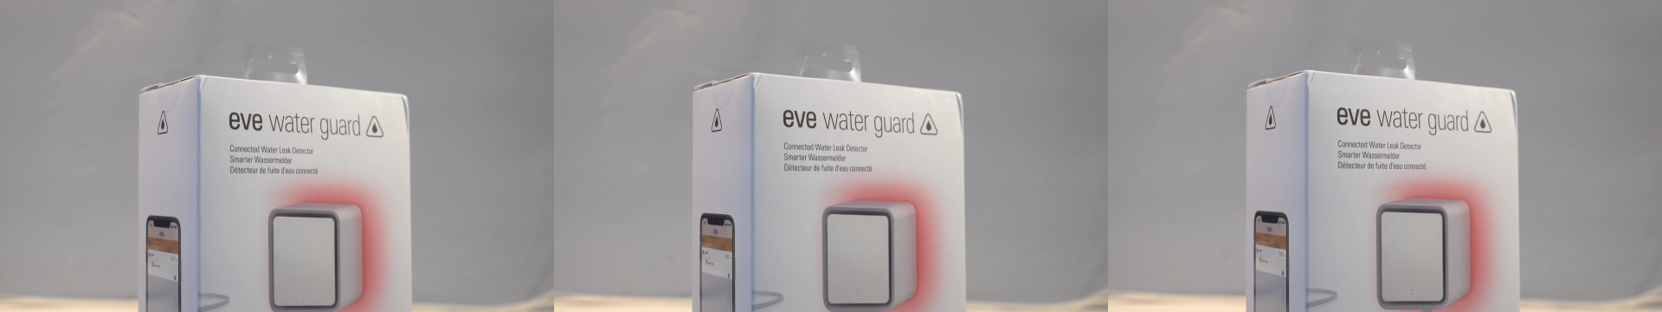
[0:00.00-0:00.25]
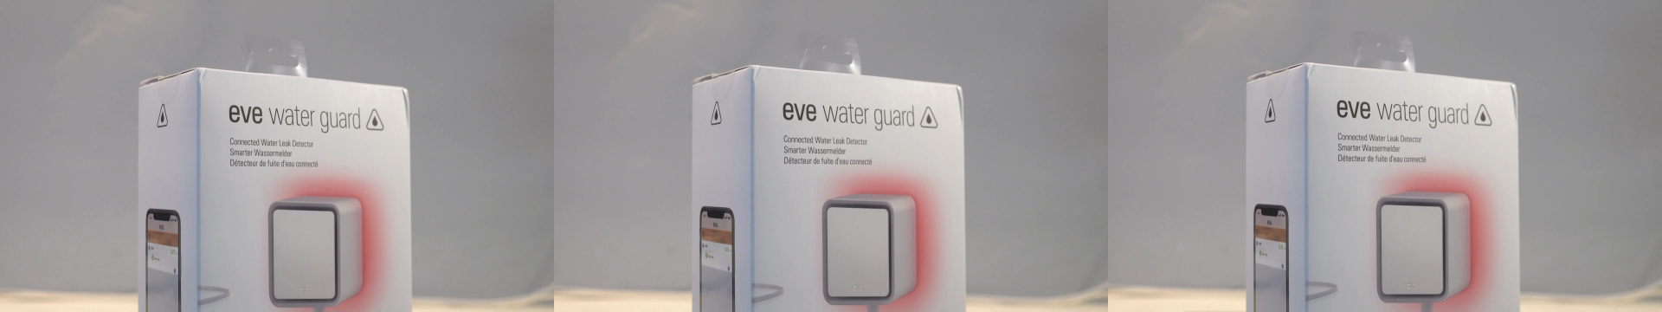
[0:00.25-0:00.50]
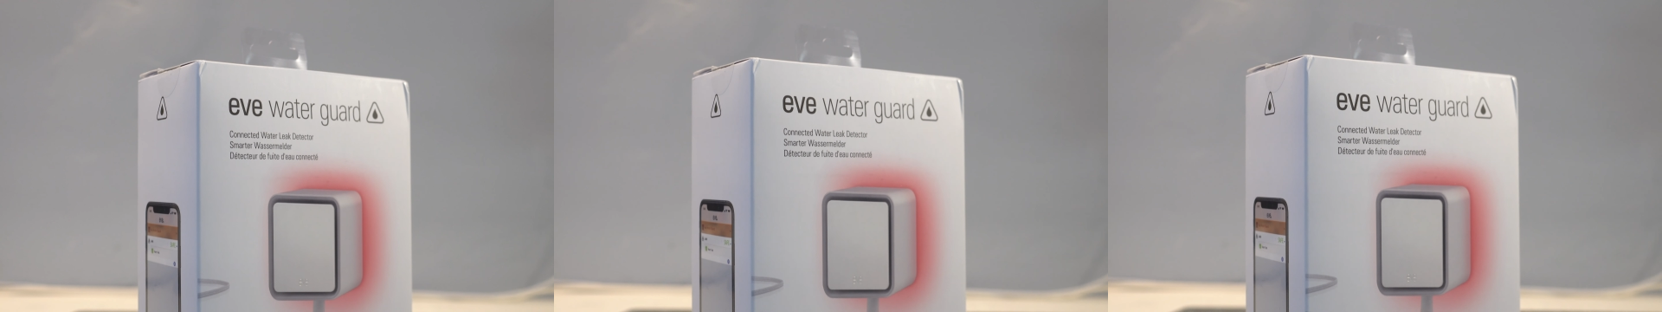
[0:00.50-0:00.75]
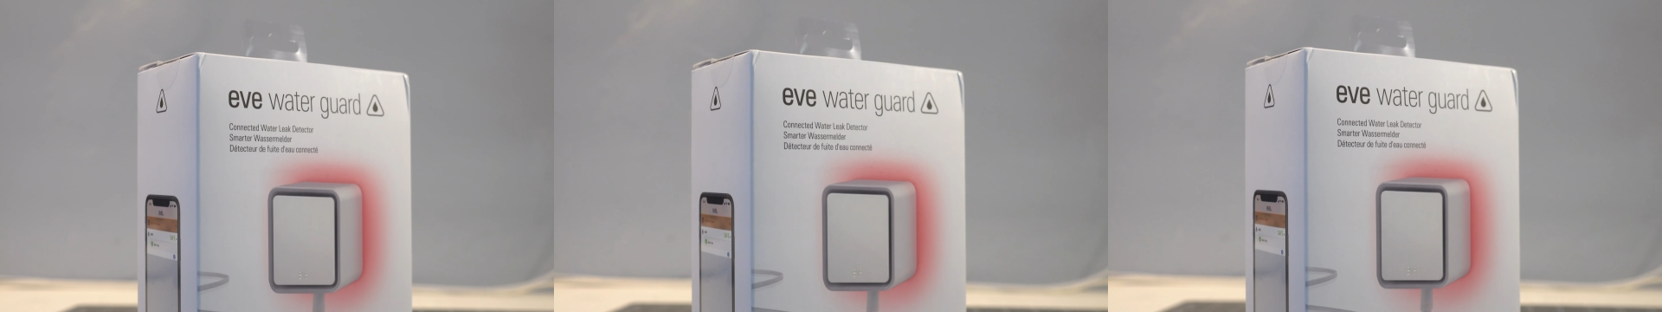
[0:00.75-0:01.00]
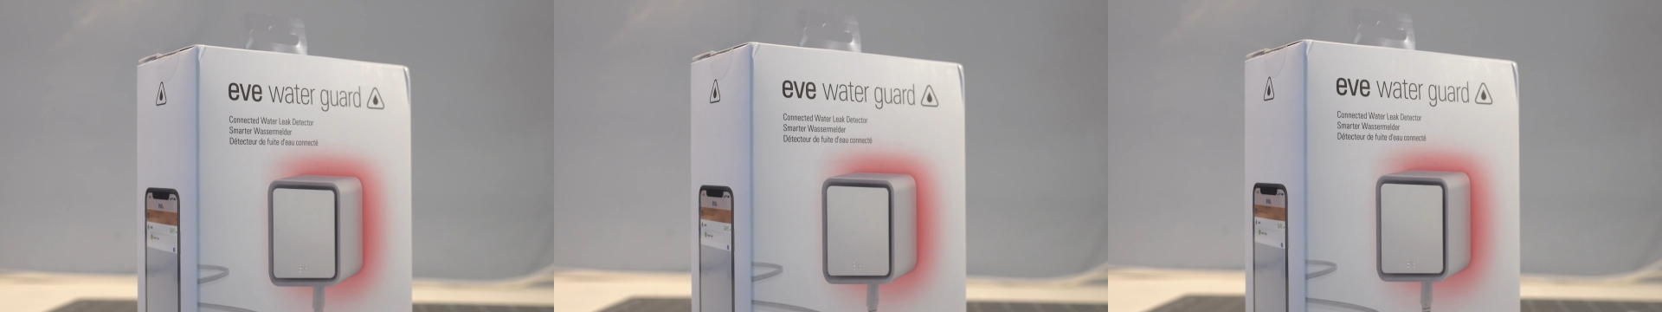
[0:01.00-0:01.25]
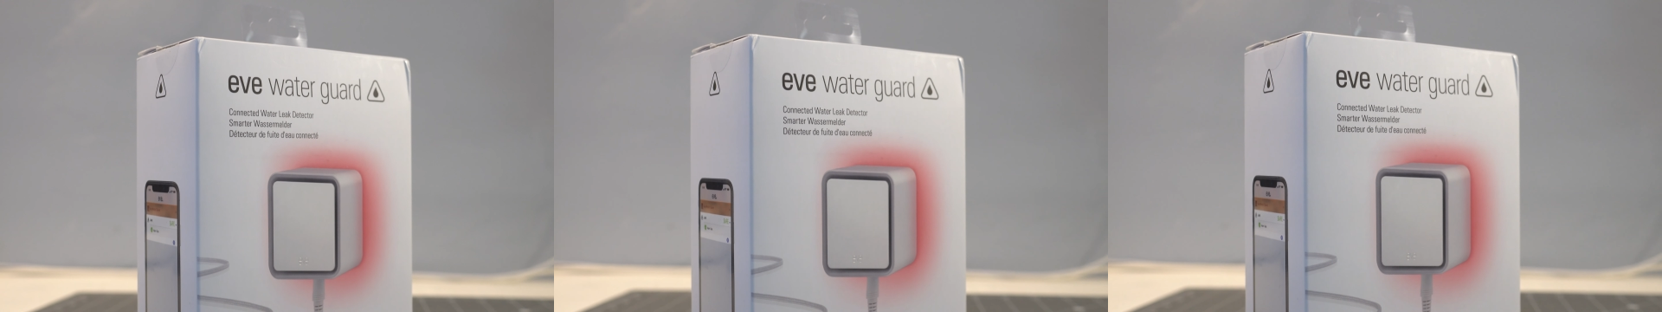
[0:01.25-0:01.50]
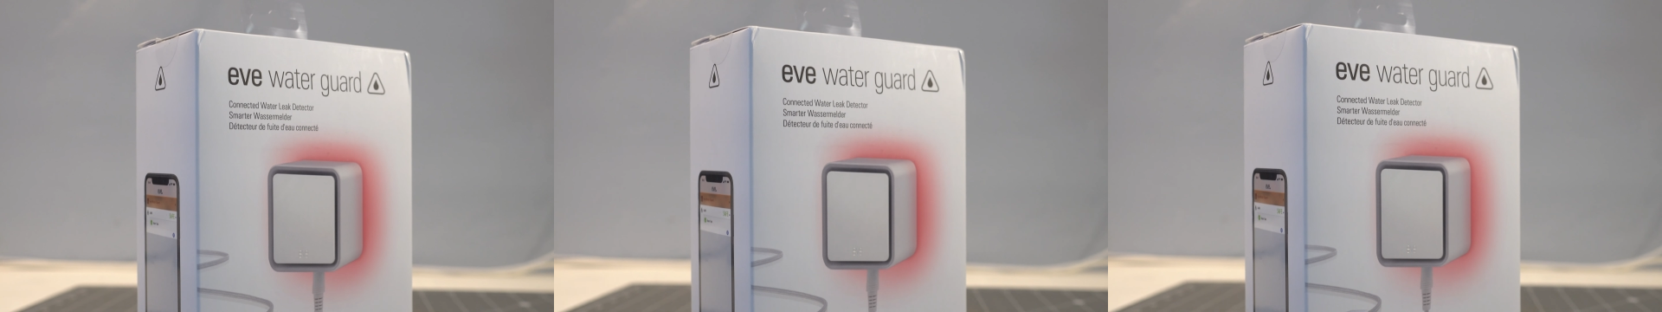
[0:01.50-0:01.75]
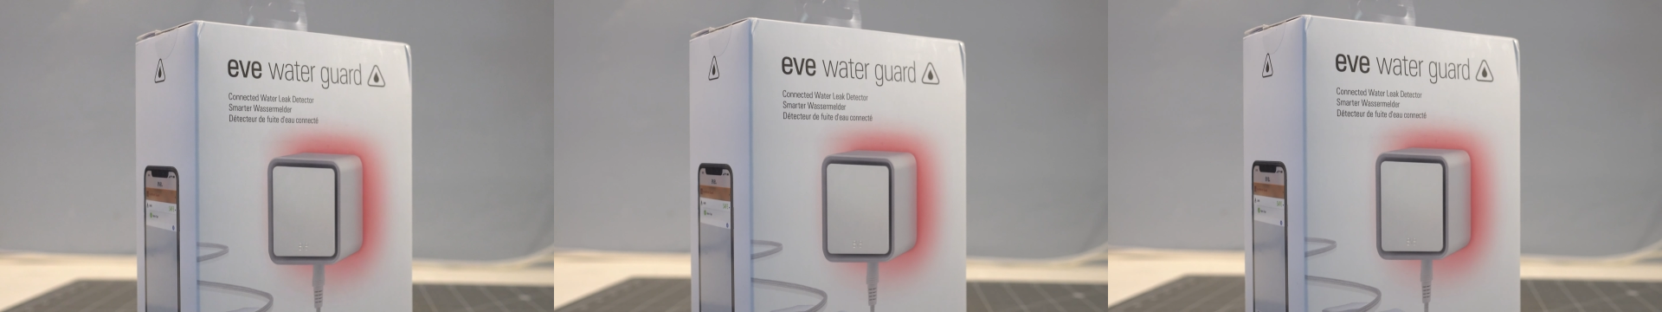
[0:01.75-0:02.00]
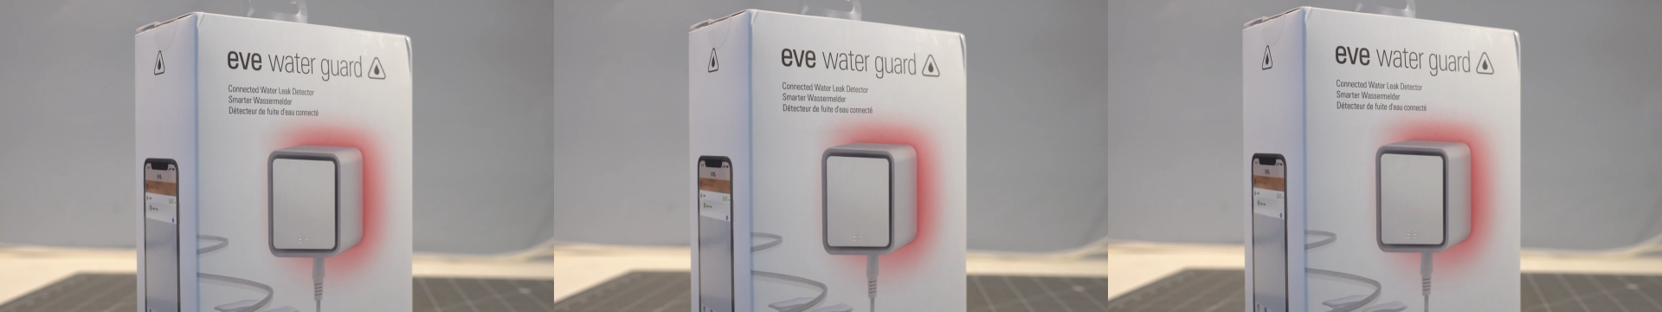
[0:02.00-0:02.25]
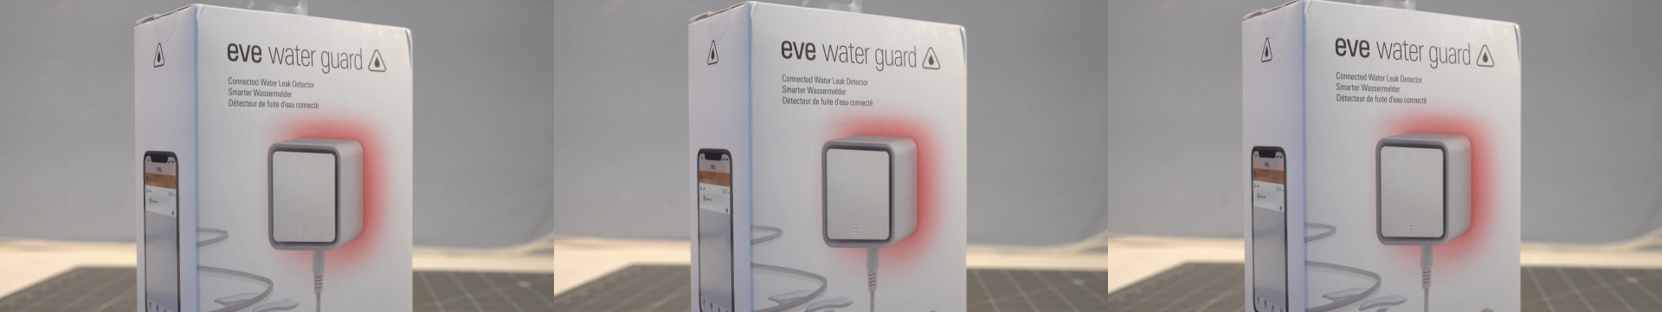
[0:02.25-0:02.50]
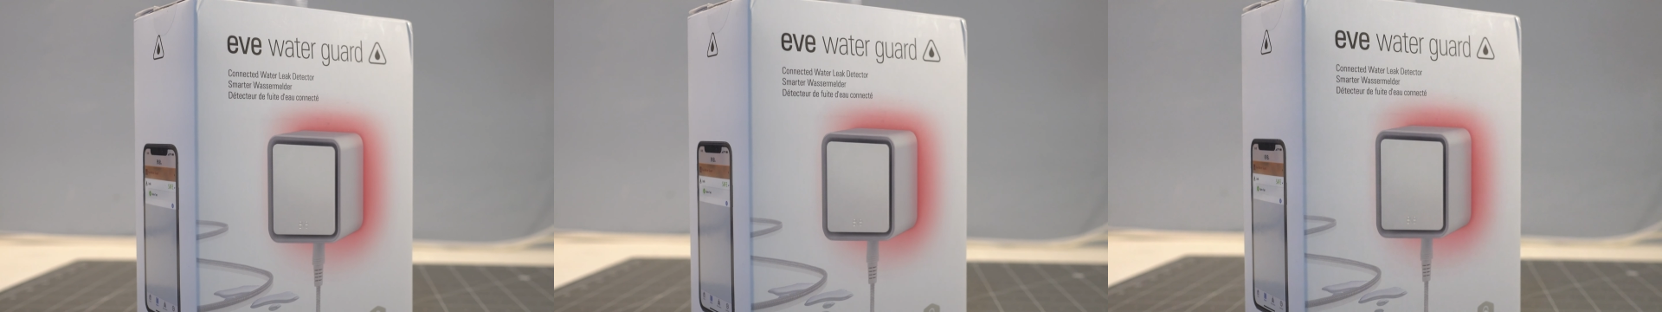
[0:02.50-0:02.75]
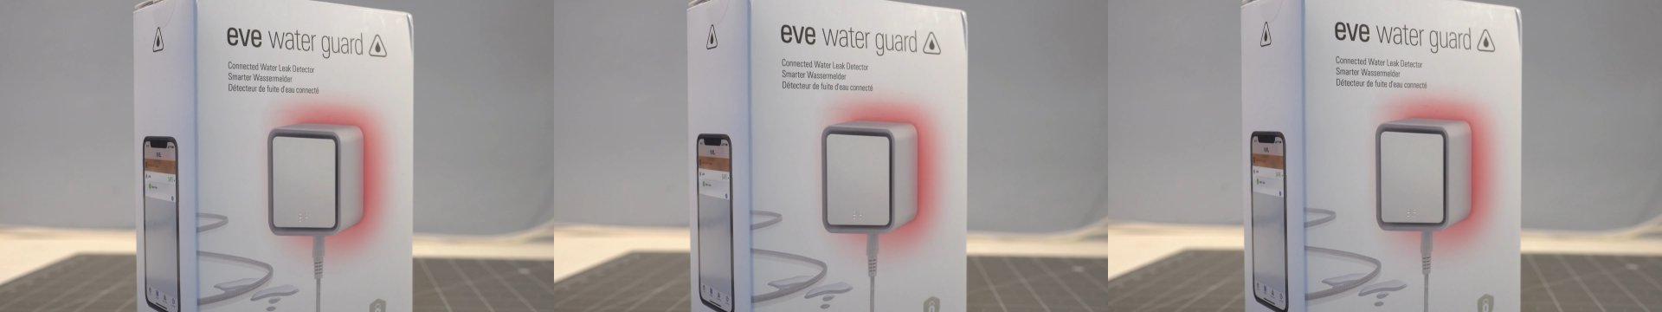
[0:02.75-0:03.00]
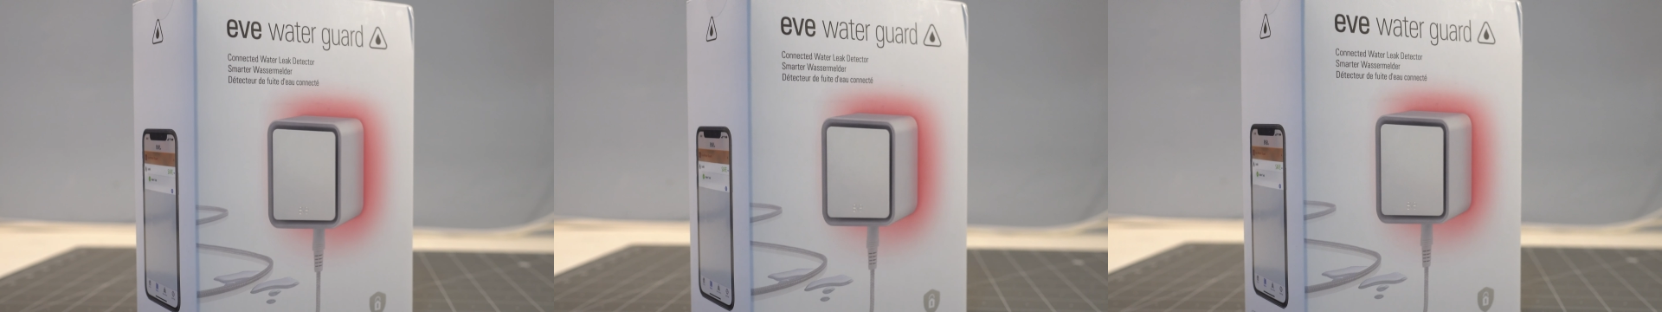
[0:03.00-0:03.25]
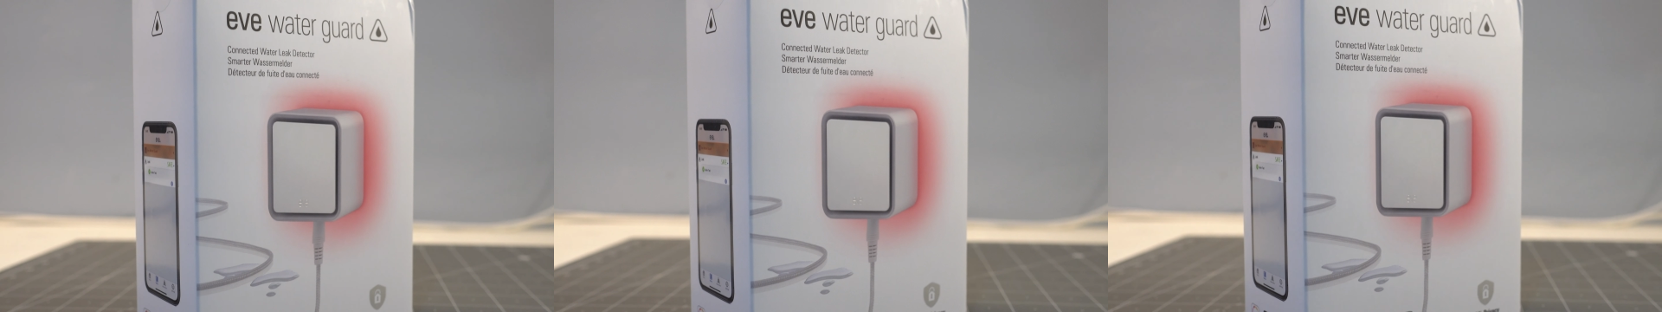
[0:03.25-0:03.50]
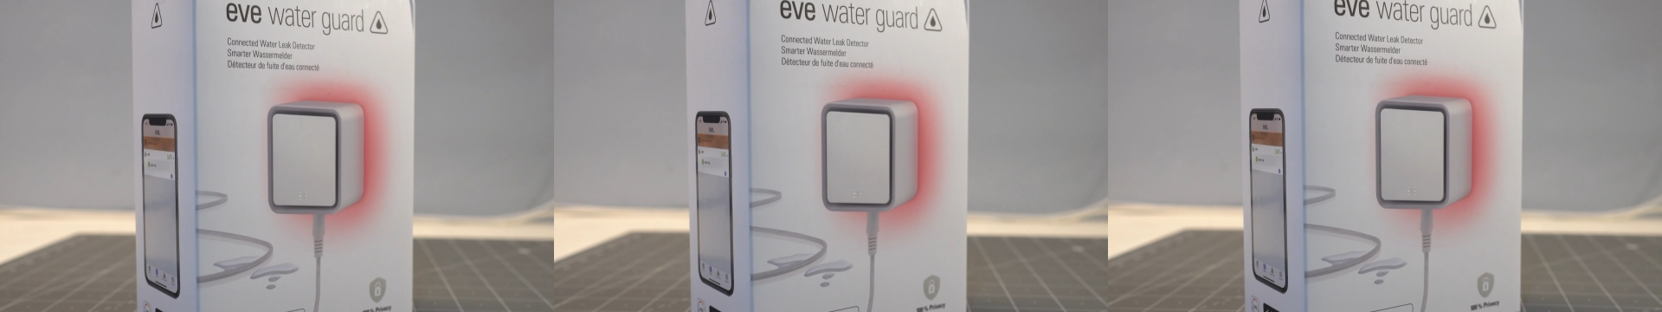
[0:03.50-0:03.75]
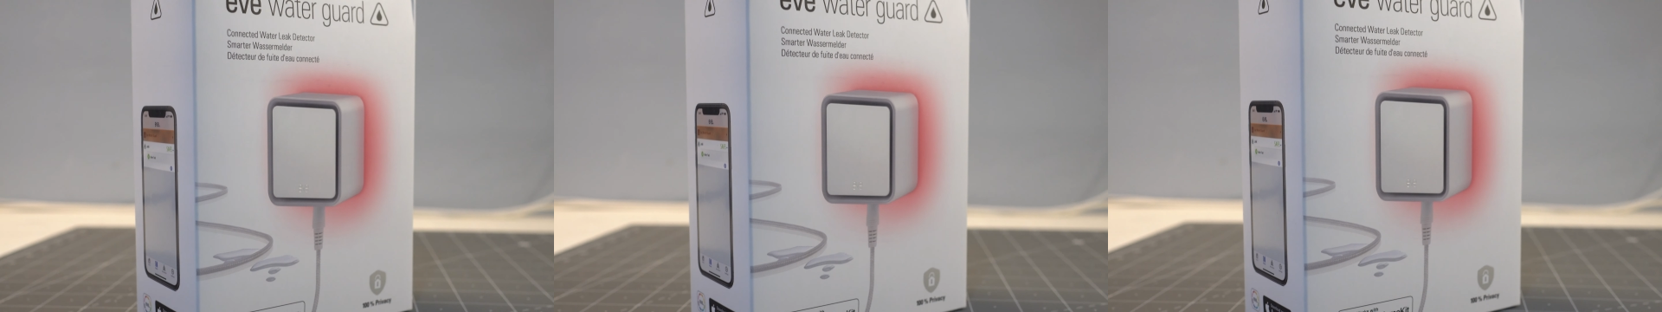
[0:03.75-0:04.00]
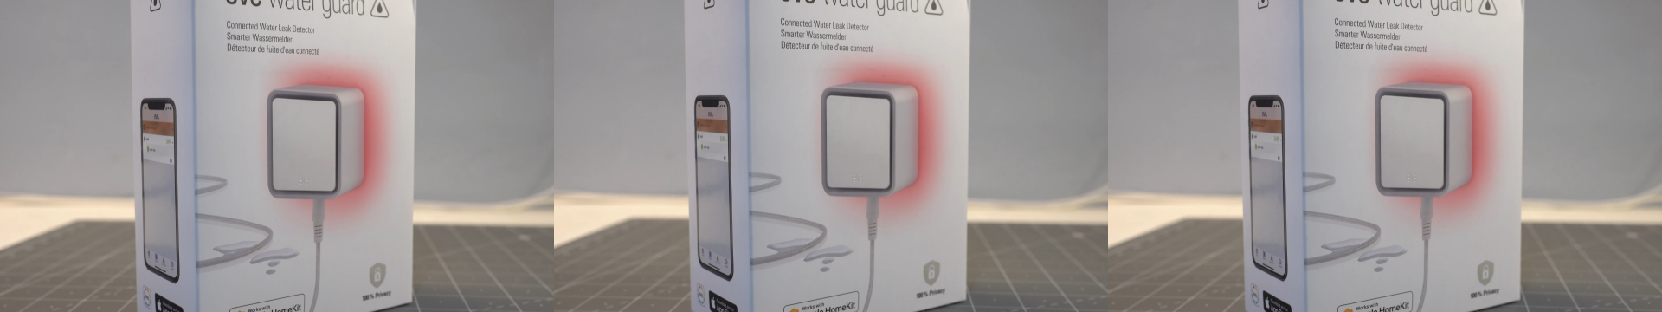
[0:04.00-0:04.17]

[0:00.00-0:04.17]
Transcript: (no speaker visible)